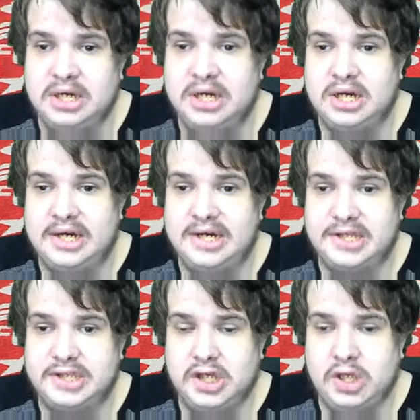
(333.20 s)

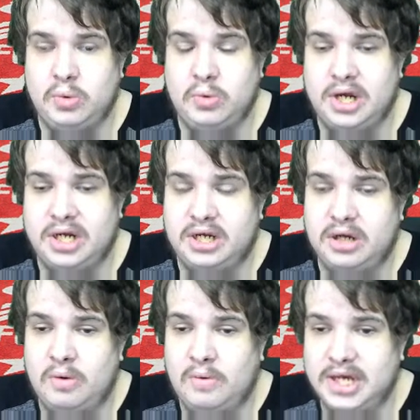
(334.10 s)
2-1
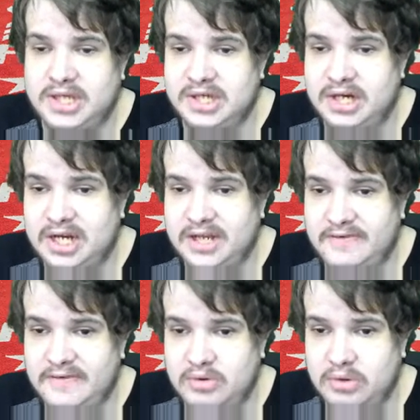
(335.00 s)
away to
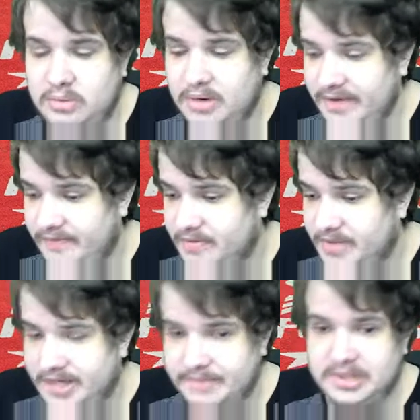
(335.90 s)
Huddersfield, away from
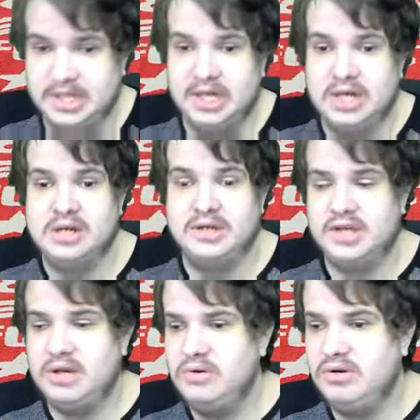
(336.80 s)
home.
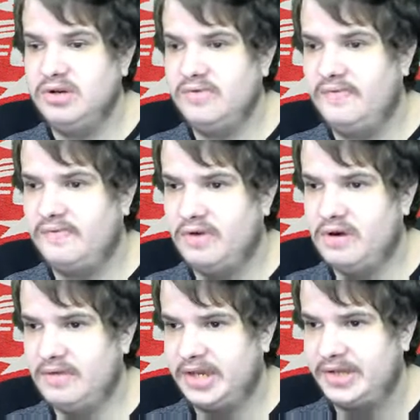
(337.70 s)
So Nottingham
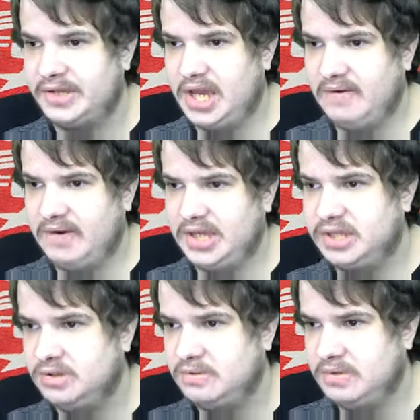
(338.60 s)
Forest, how are they
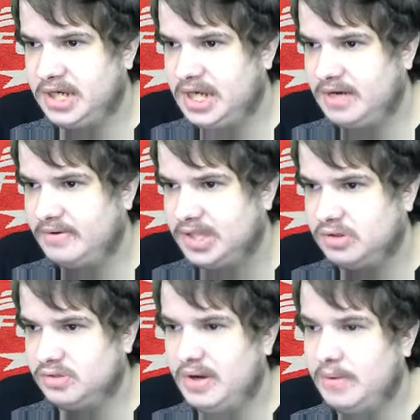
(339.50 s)
doing? They
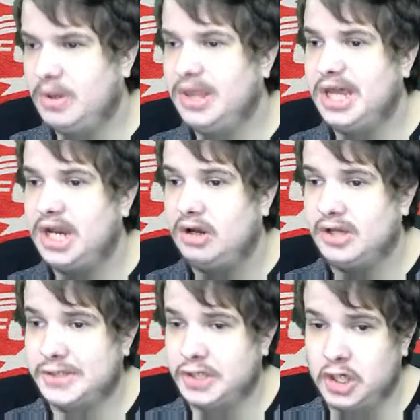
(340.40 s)
won their
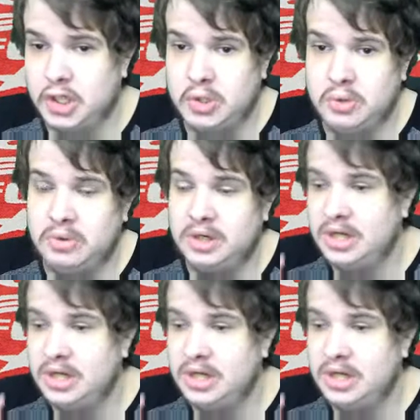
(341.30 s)
last two.